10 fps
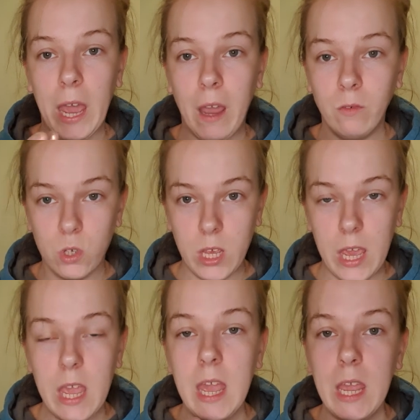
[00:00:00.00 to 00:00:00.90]
have to
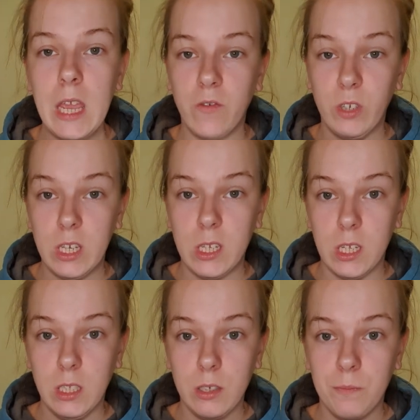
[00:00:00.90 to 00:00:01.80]
say it is
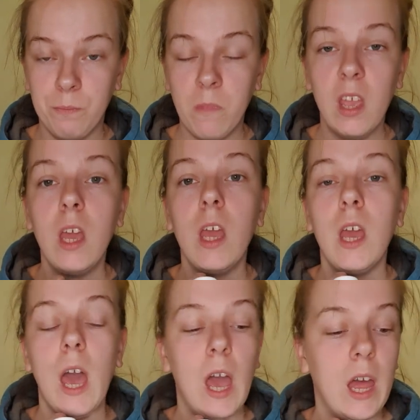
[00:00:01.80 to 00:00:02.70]
resistant,
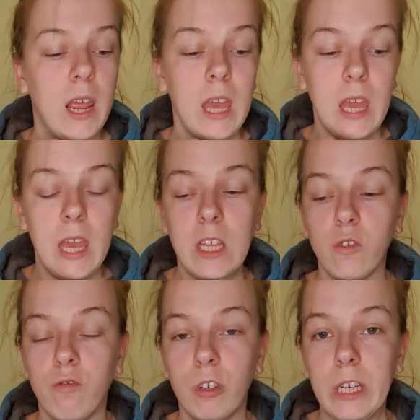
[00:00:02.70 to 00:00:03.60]
and it is
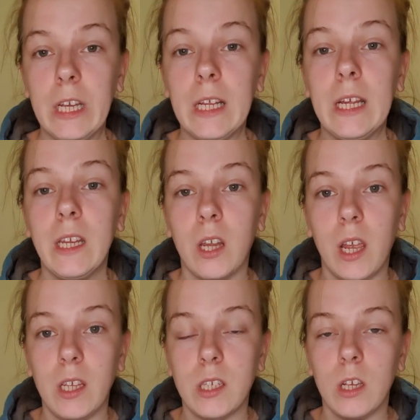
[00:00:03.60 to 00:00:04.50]
really
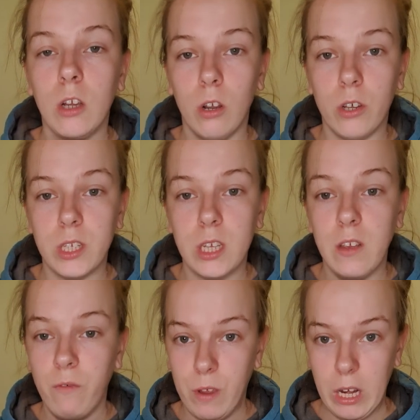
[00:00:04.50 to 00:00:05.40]
nice glossy
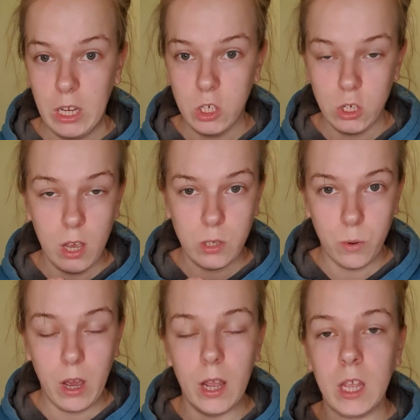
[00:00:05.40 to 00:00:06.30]
finish as
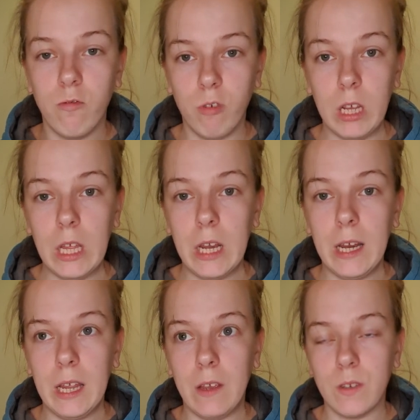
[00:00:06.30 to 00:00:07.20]
well. It really
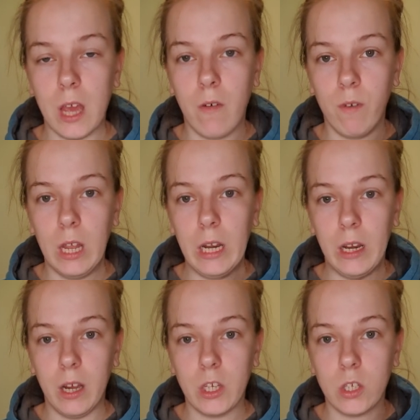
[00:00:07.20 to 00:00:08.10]
leaves that really
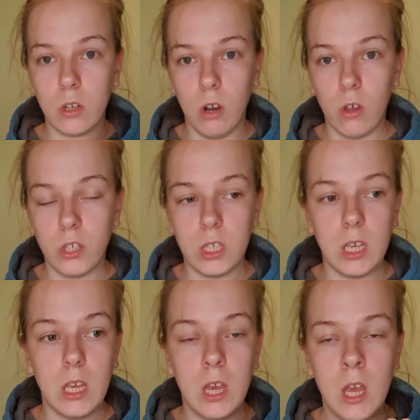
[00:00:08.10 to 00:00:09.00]
nice
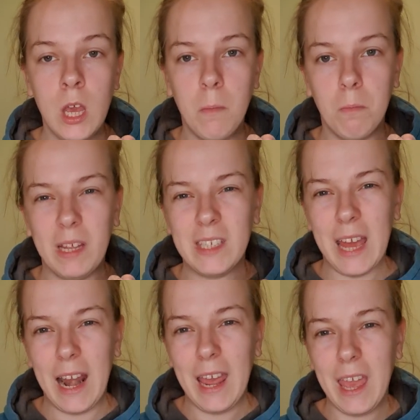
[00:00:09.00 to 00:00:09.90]
glossy
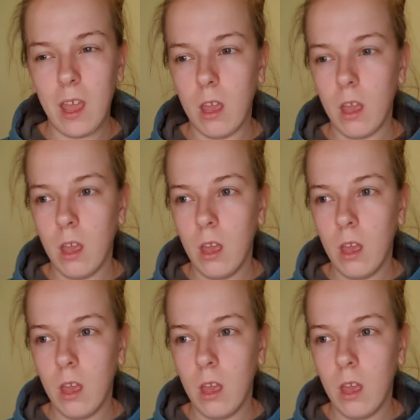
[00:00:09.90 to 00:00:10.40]
metallic